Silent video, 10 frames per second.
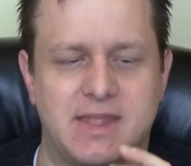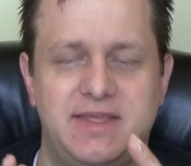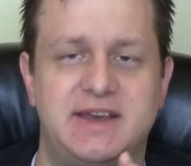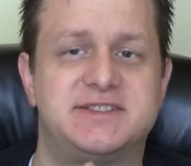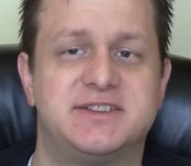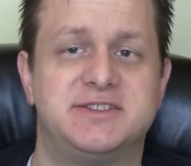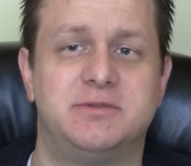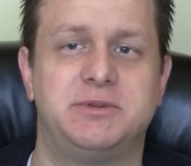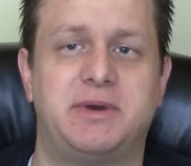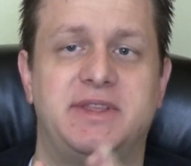And that's
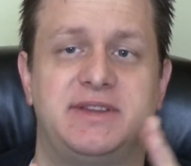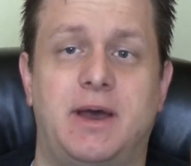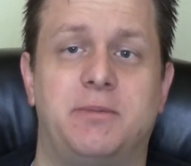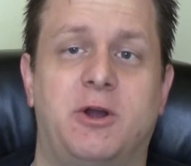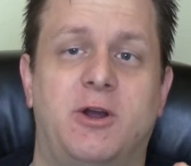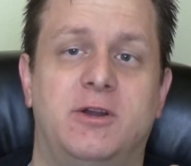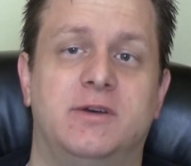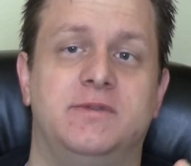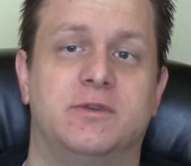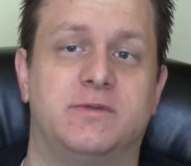determined by the top card
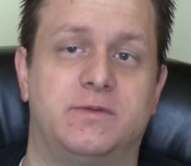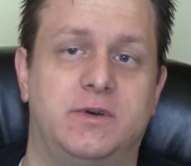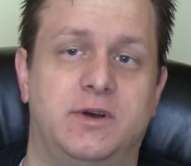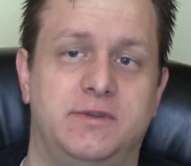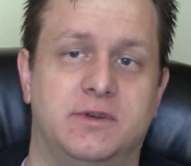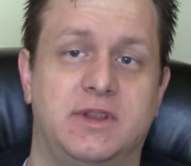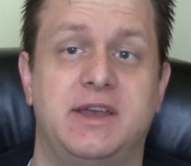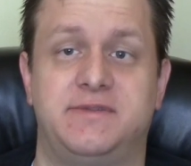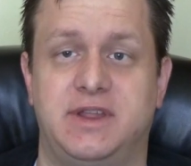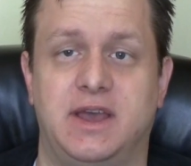of your
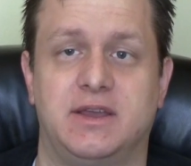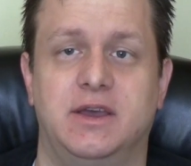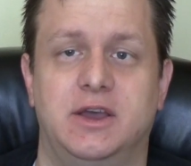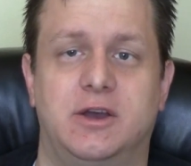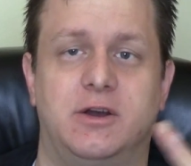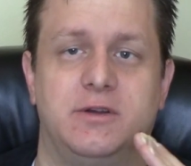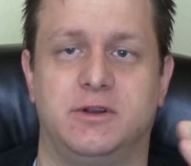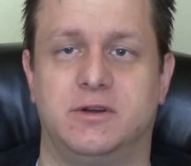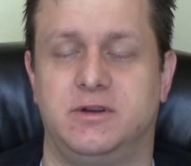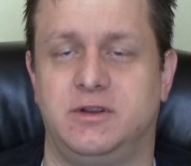life deck, or
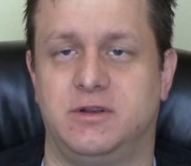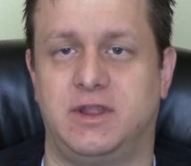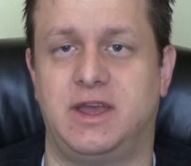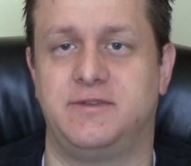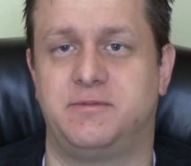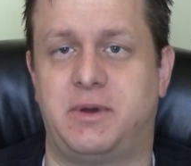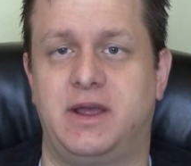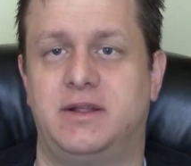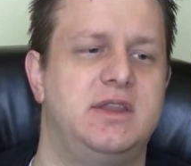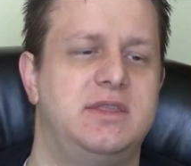your life
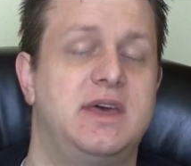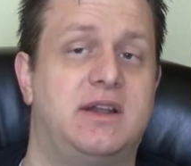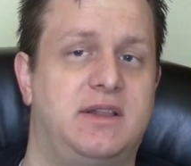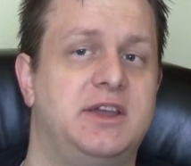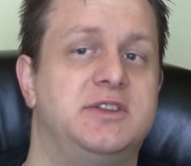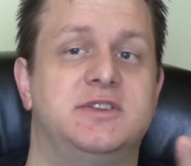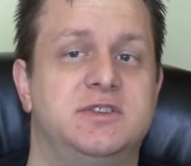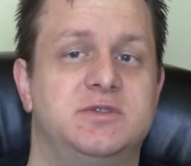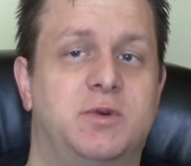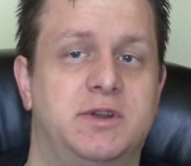pile. That allows you to
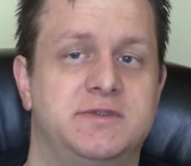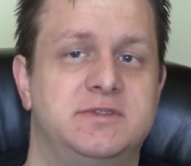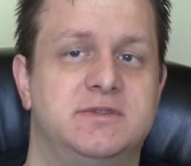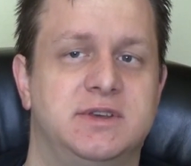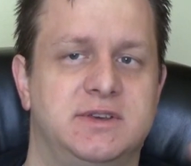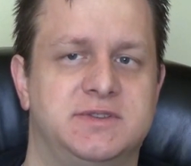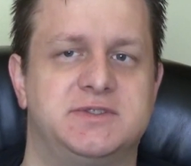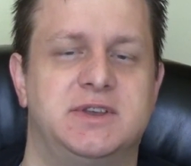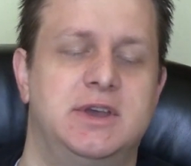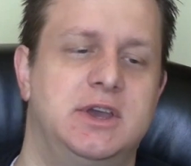do one of two
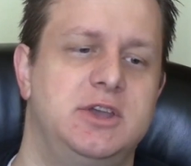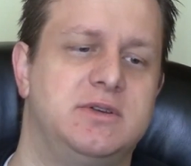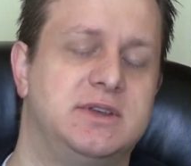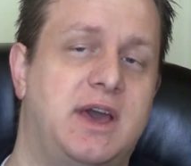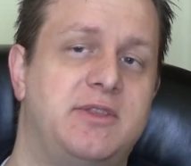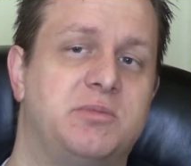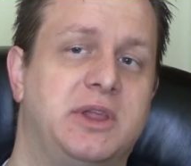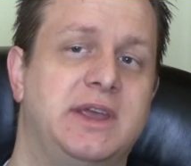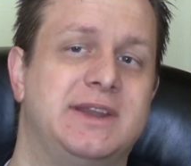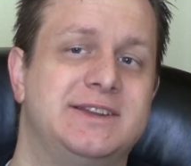things. You can either
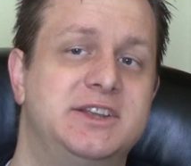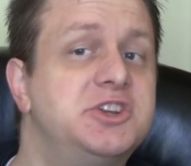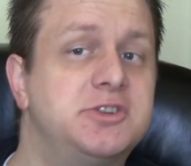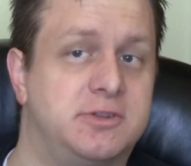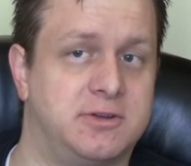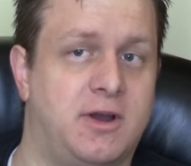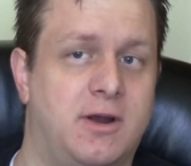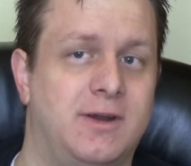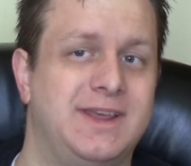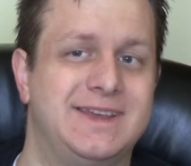play an additional
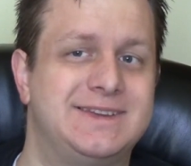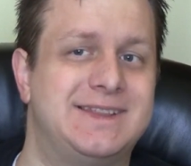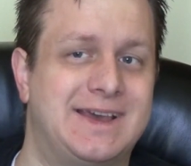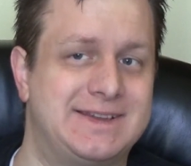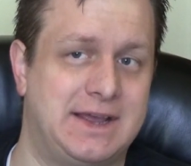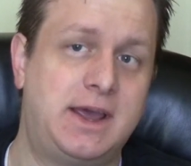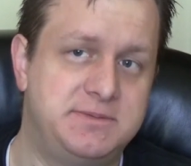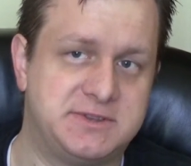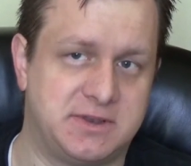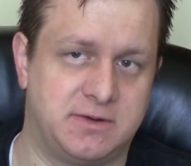card into that
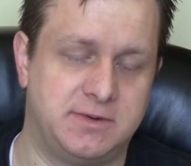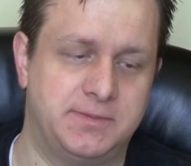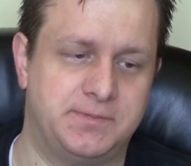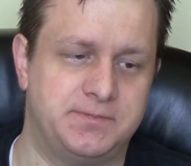time zone,